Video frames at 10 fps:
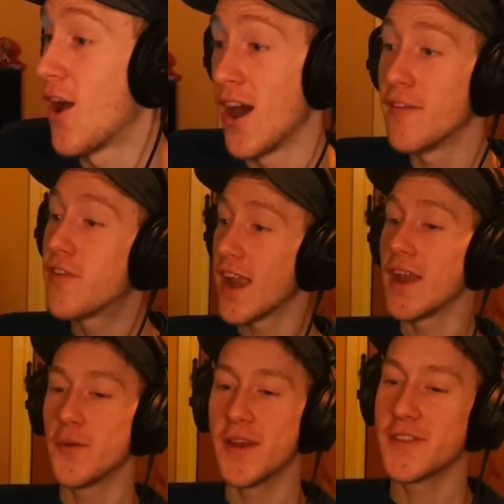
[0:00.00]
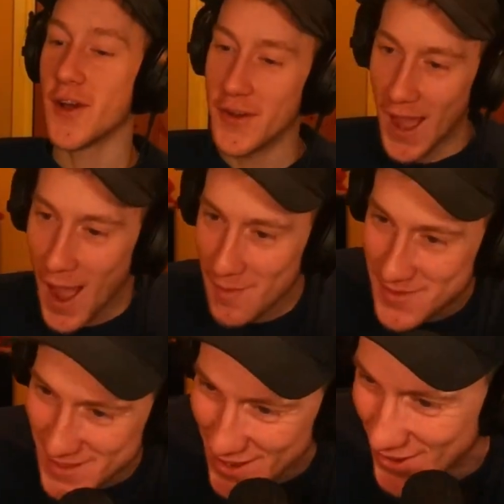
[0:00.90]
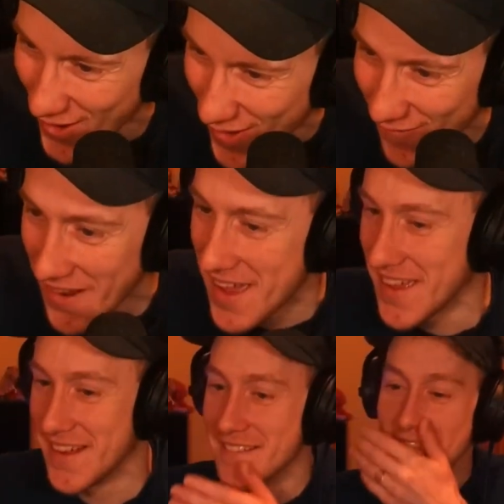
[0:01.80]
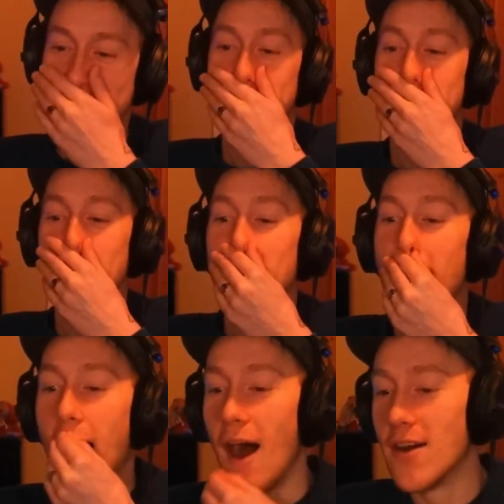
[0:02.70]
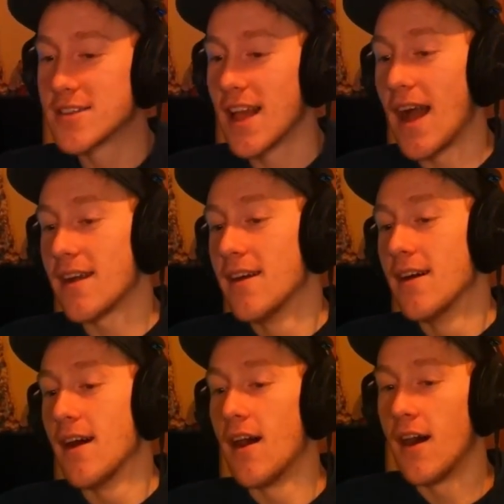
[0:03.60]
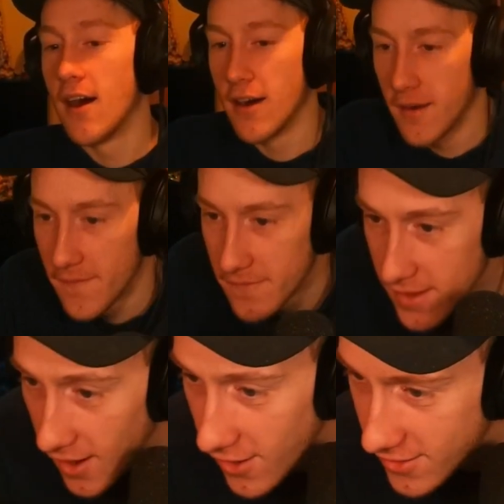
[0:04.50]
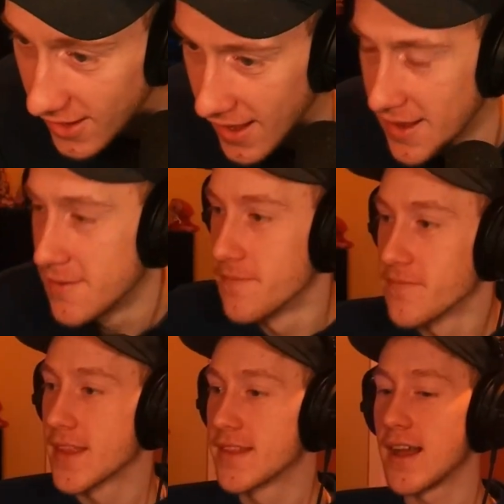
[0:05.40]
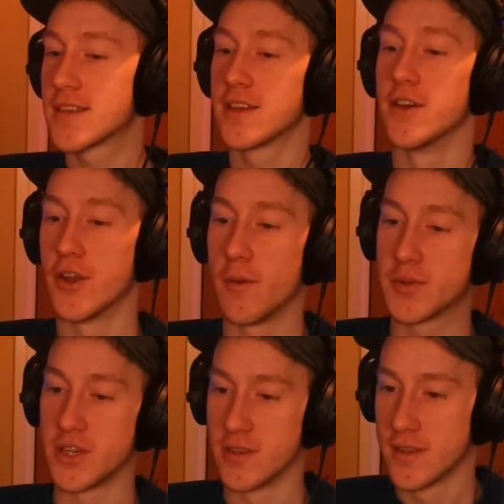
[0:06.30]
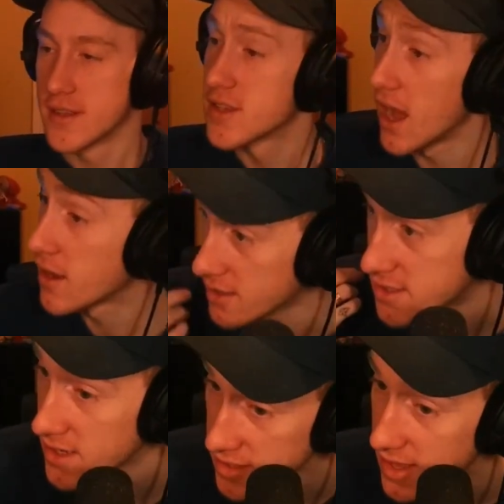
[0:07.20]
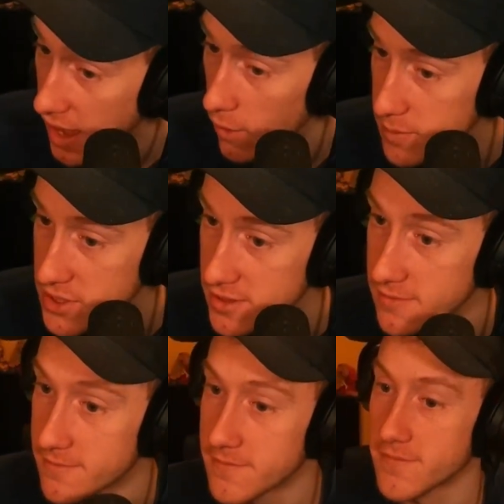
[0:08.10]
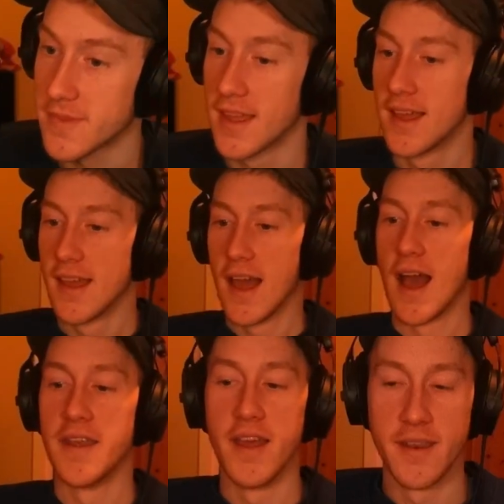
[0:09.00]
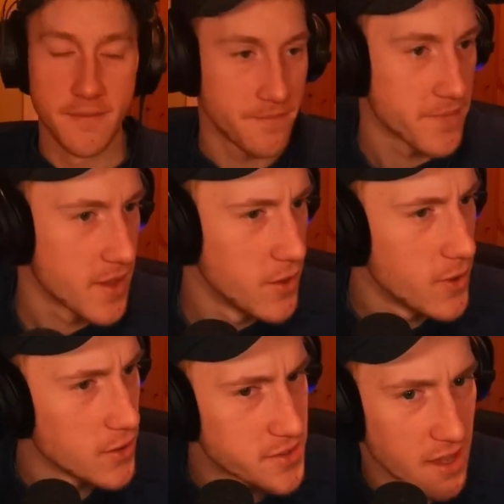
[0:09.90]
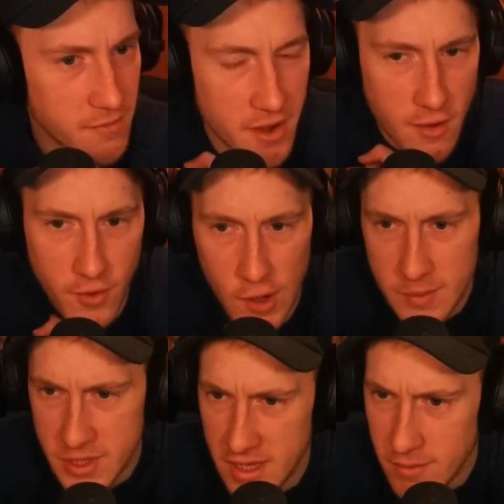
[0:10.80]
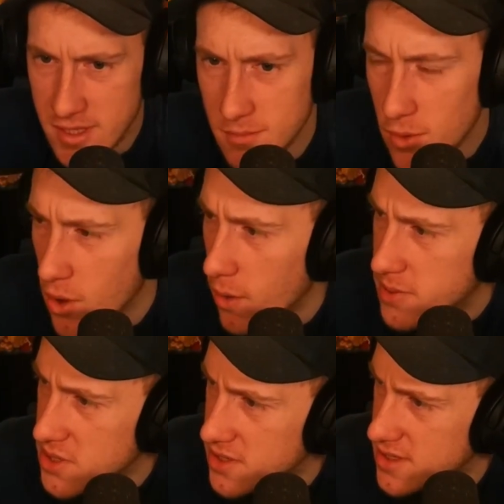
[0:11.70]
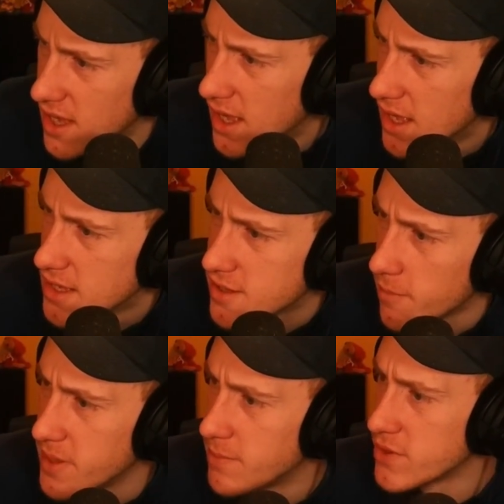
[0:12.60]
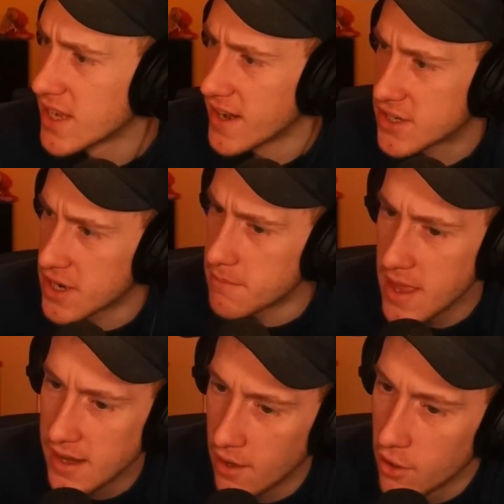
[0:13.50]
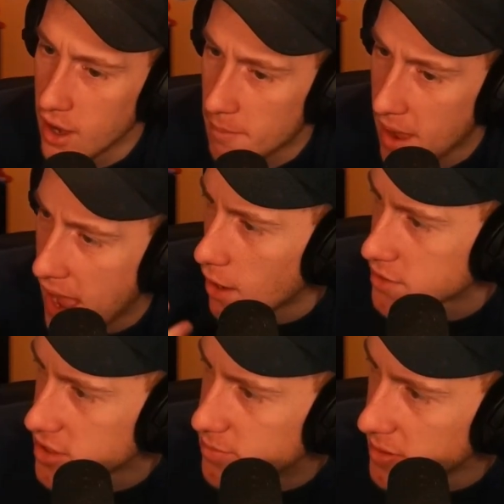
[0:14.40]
oh, it fell out the window. The hamster got away. I was like, oh, okay. That's a good option. So I considered that option. And then who else gave another option? There were some more options. Some people said I should have made it look like my house had